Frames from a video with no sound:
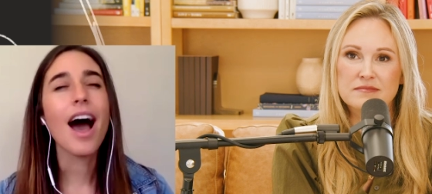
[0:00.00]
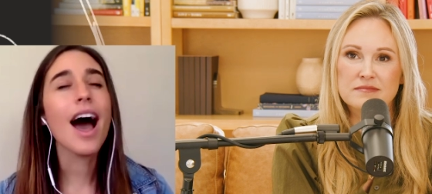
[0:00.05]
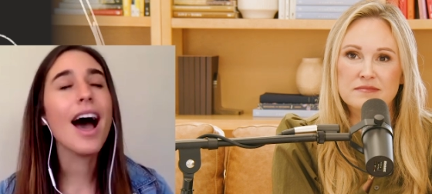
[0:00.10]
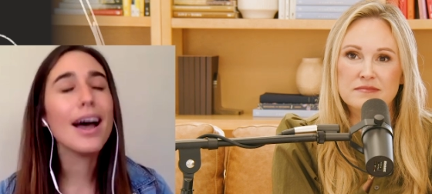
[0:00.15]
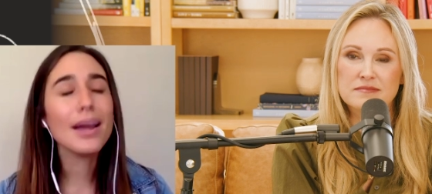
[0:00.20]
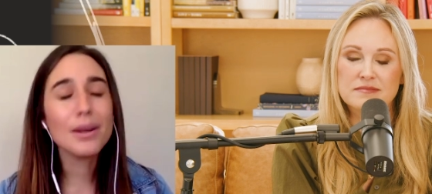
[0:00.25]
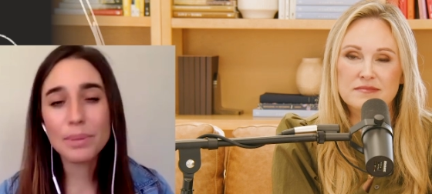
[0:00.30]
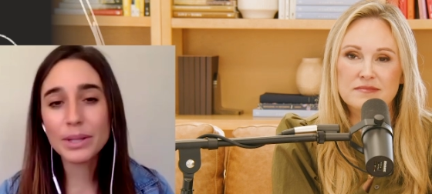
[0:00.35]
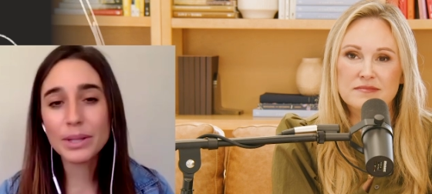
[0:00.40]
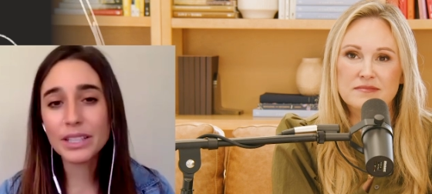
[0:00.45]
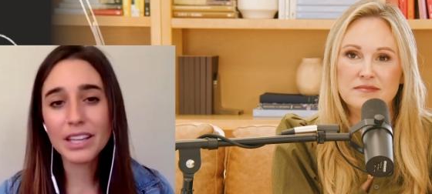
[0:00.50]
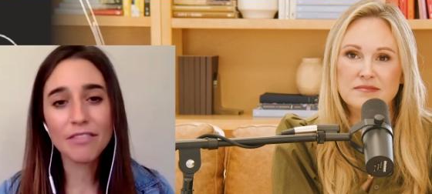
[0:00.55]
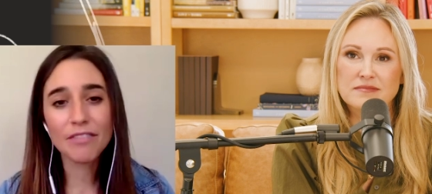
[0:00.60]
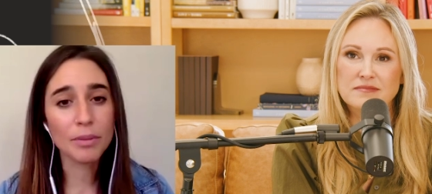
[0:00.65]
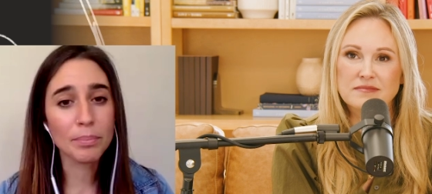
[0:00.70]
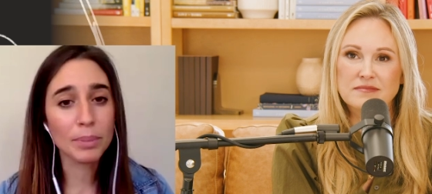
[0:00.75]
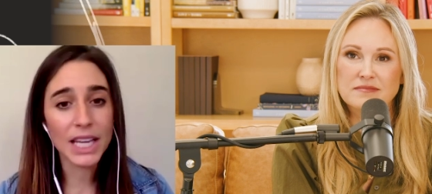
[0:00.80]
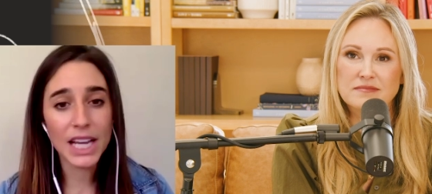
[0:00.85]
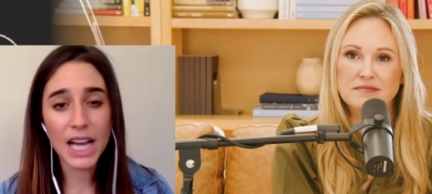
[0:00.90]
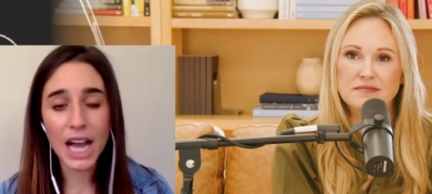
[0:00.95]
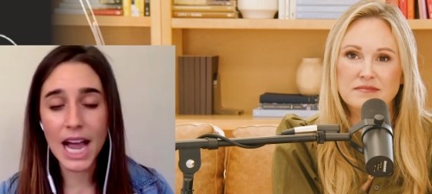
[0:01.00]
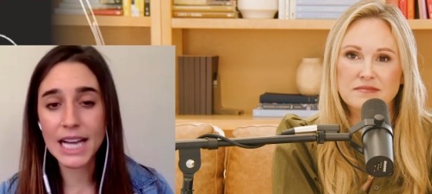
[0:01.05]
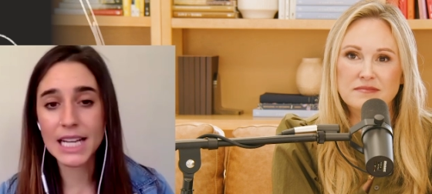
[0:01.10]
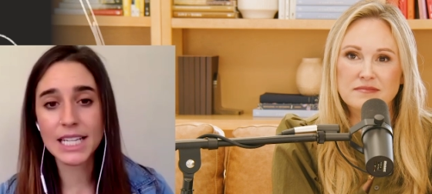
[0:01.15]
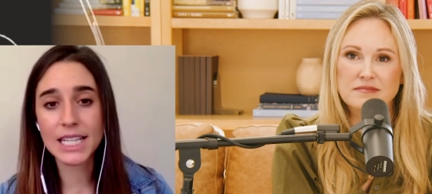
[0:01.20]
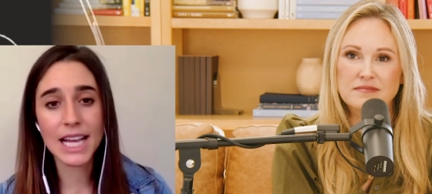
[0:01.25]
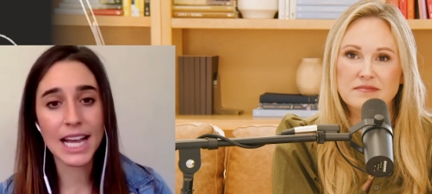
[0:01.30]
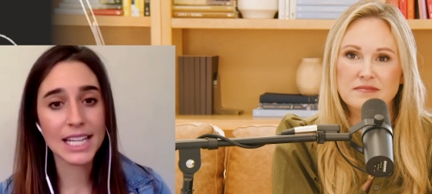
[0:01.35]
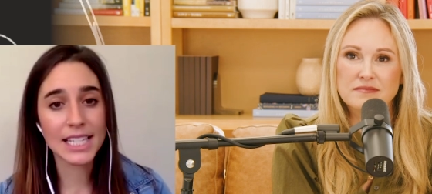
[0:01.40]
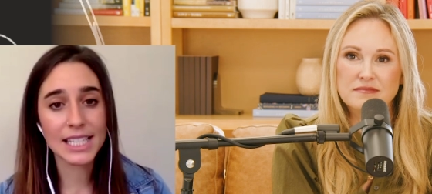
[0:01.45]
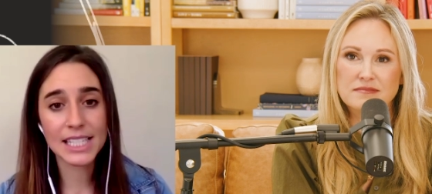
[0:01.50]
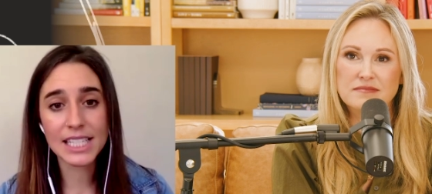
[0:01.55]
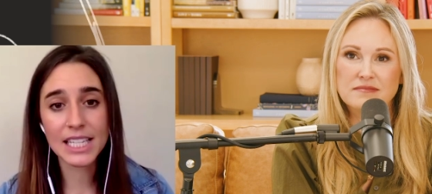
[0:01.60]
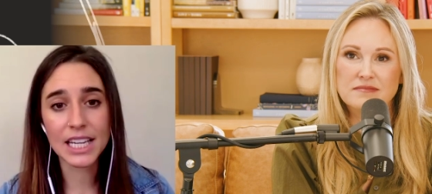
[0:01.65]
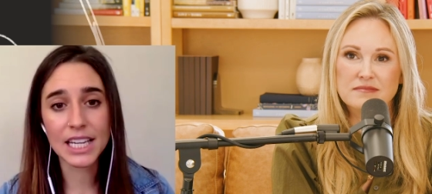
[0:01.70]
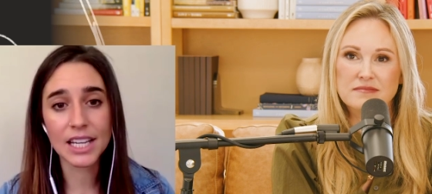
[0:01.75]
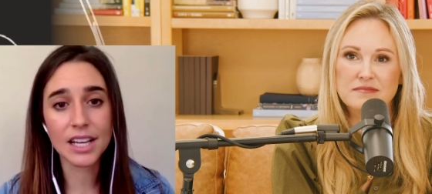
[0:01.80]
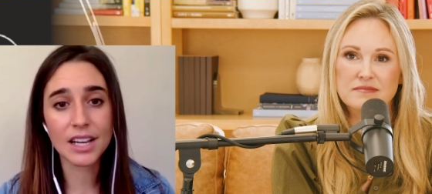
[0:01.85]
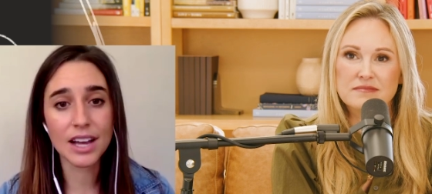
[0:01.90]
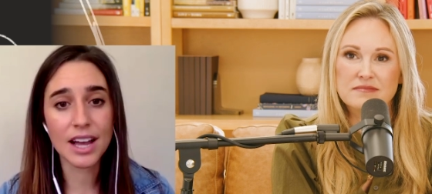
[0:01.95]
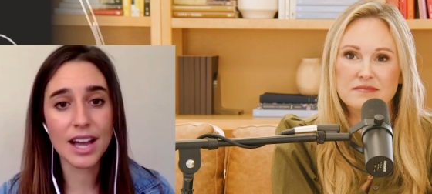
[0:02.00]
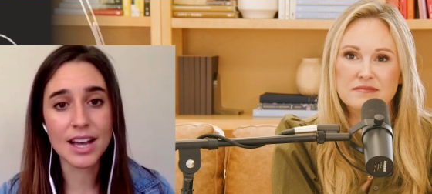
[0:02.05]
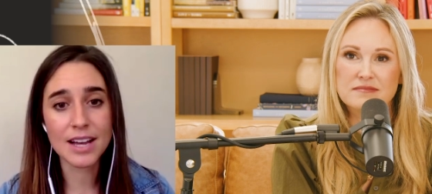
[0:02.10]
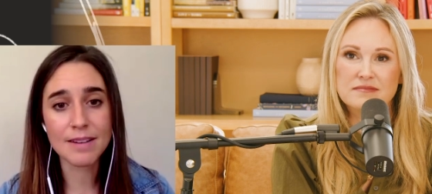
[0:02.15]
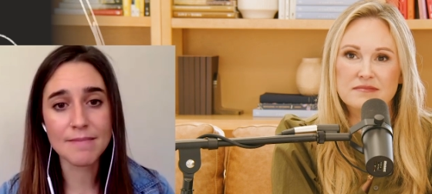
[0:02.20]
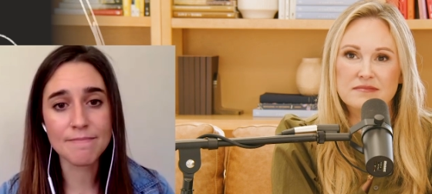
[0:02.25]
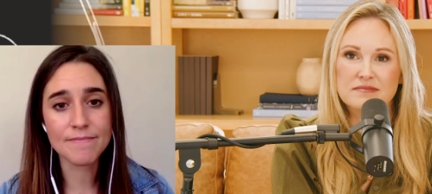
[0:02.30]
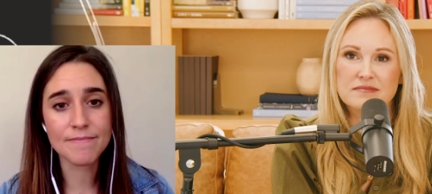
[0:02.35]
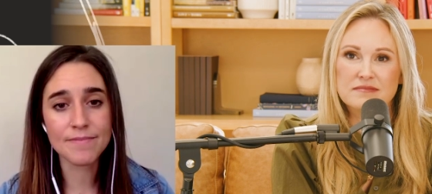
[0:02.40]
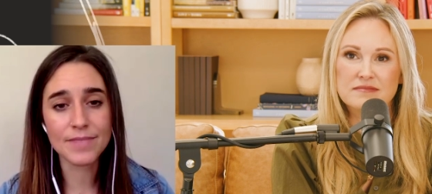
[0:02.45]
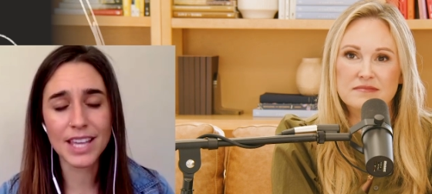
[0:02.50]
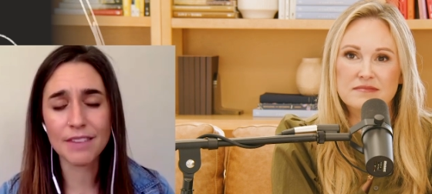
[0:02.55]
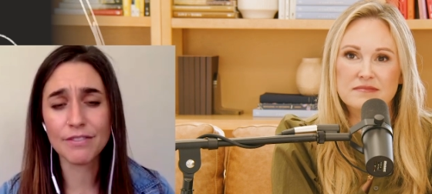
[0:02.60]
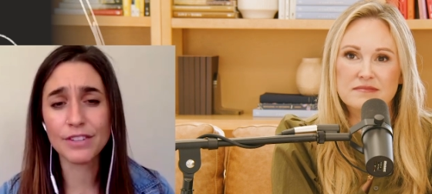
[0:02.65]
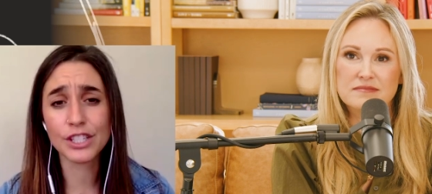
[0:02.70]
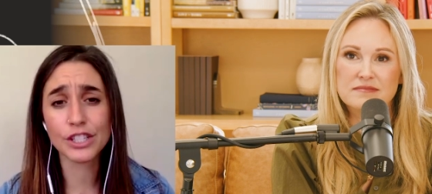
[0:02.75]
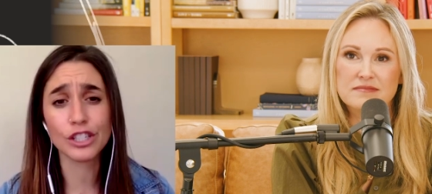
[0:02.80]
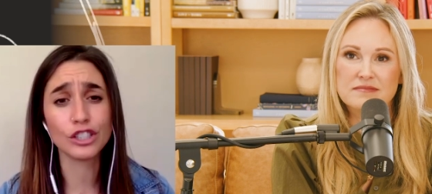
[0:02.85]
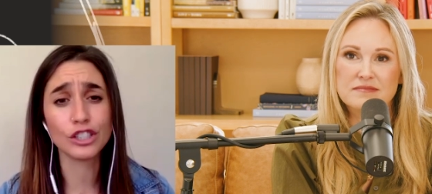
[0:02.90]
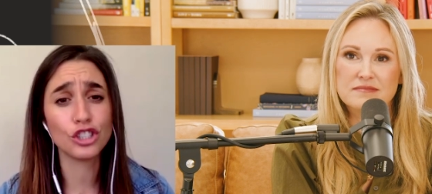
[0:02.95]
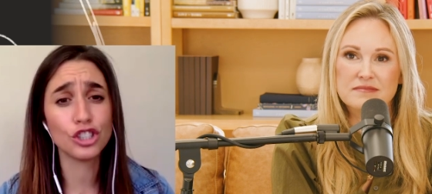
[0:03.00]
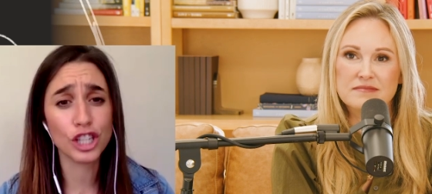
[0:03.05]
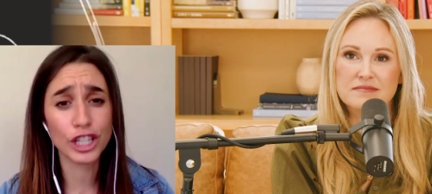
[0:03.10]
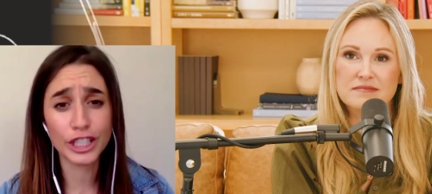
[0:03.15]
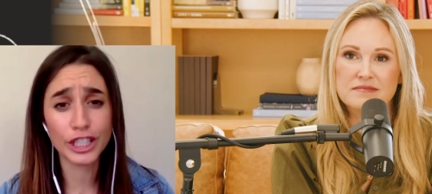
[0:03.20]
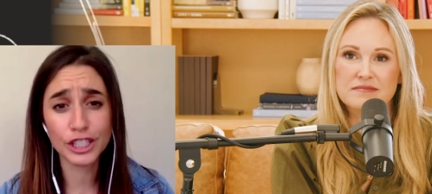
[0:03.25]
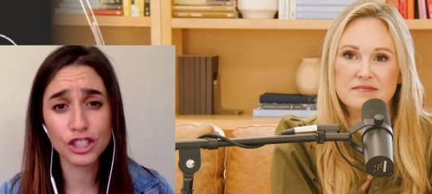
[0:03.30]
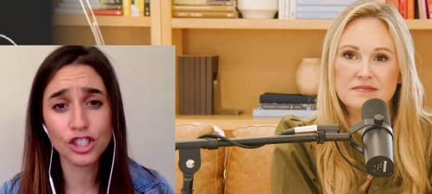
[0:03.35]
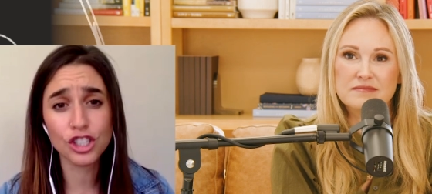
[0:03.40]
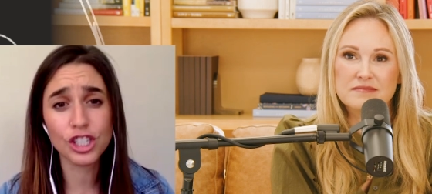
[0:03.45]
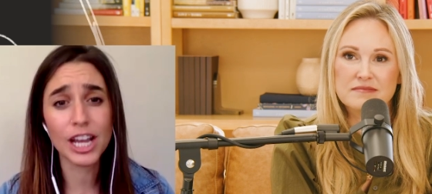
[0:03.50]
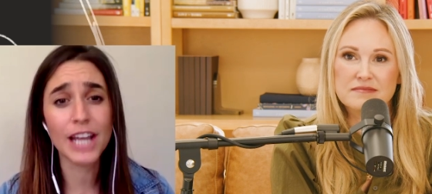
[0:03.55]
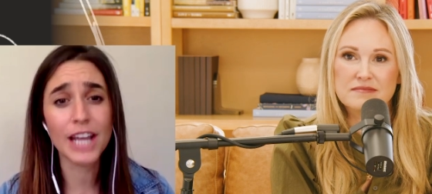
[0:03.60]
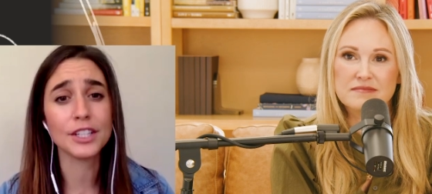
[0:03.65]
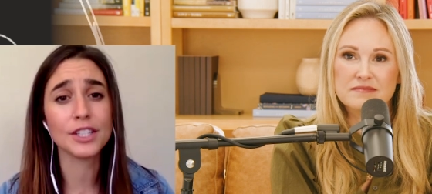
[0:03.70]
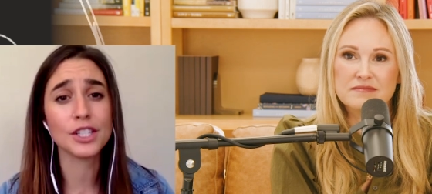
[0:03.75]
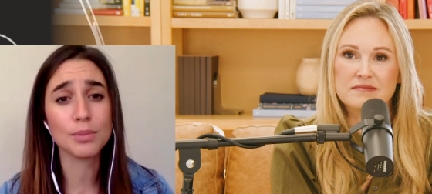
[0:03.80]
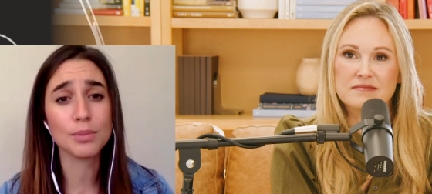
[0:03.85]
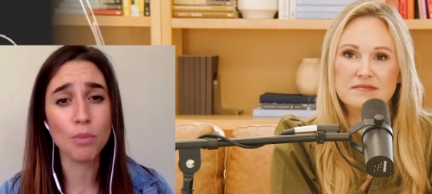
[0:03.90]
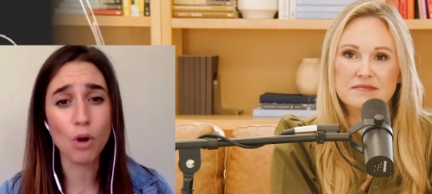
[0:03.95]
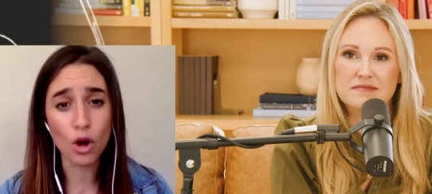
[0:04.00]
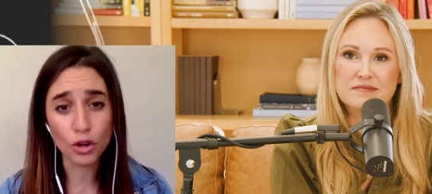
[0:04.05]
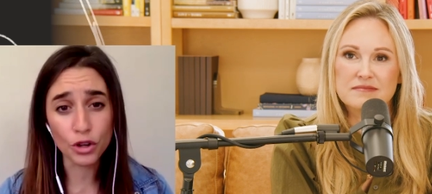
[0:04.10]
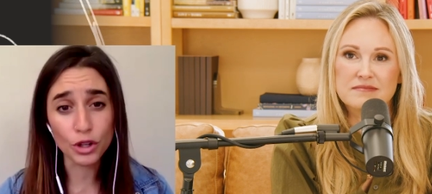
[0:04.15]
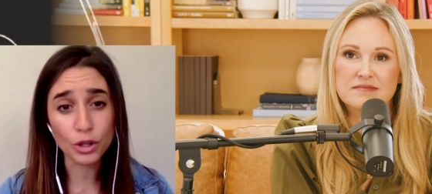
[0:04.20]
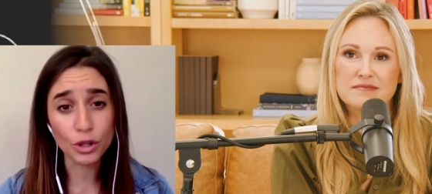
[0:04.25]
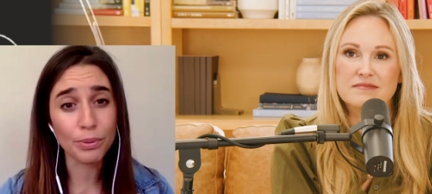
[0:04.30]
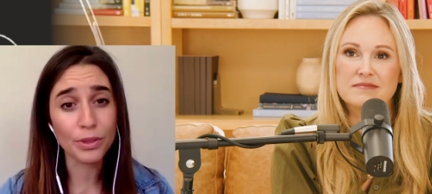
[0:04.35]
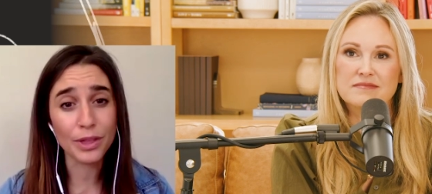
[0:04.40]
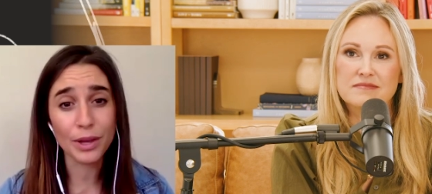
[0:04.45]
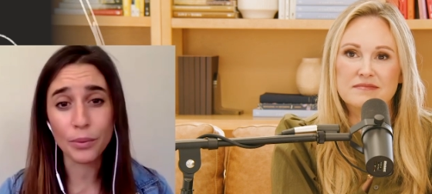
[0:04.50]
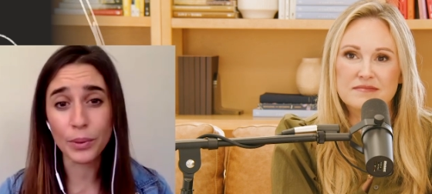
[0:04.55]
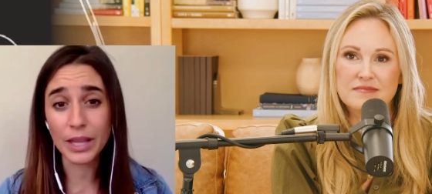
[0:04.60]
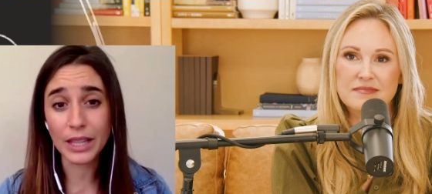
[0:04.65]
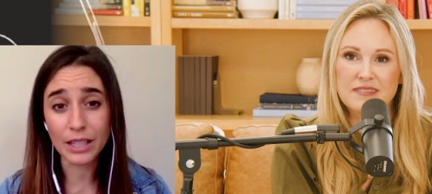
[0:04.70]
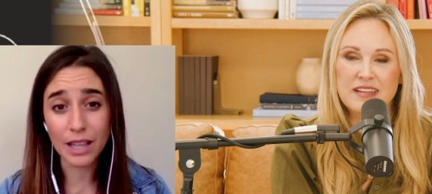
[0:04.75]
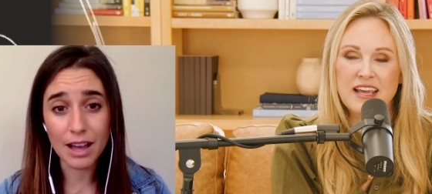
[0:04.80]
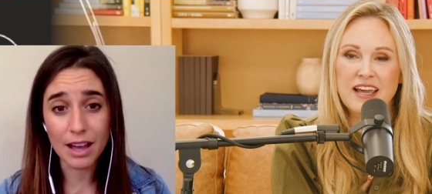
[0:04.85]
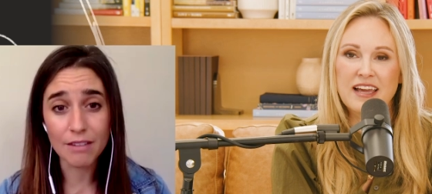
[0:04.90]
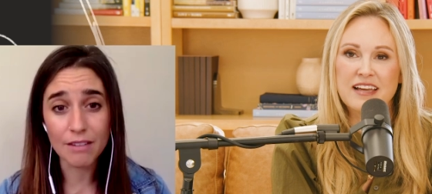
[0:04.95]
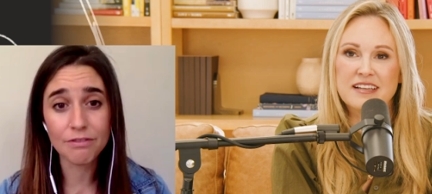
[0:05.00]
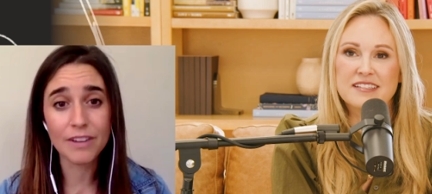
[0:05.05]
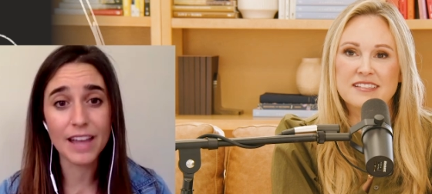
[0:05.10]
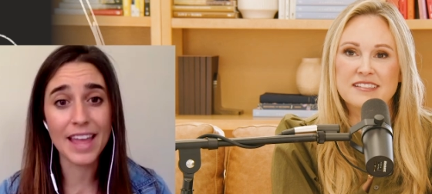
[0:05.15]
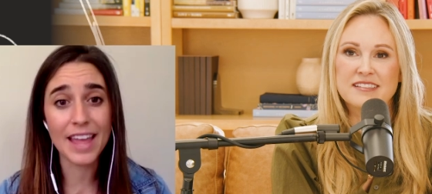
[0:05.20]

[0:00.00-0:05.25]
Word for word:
Speaker 1: unbelievably kind to us to um, give us a church and a small group that we love yes.